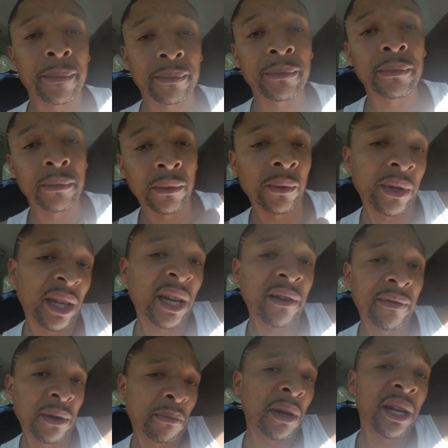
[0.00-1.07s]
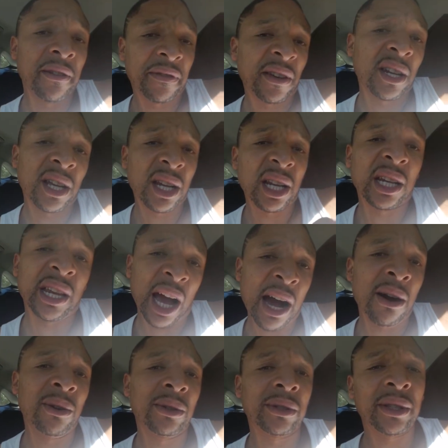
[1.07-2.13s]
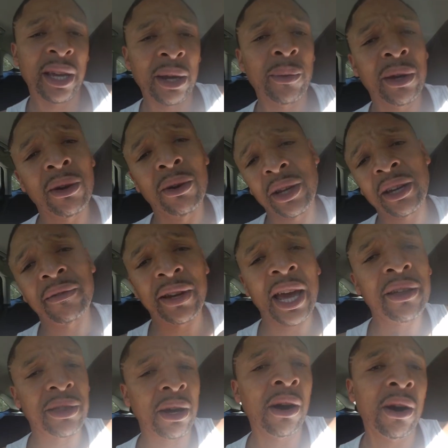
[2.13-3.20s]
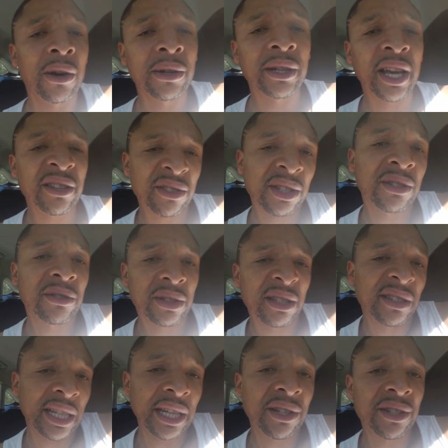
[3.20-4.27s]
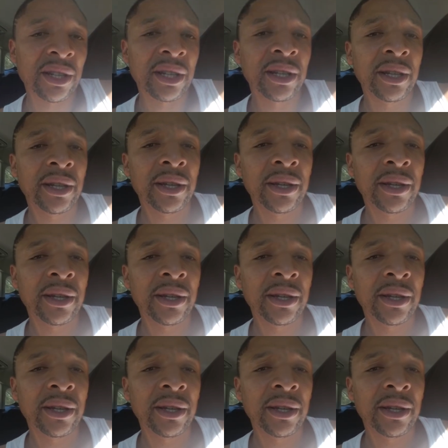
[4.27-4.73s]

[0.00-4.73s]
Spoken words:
We give the benefit of the doubt. Yeah, we going to give that thought. That's just the teaching.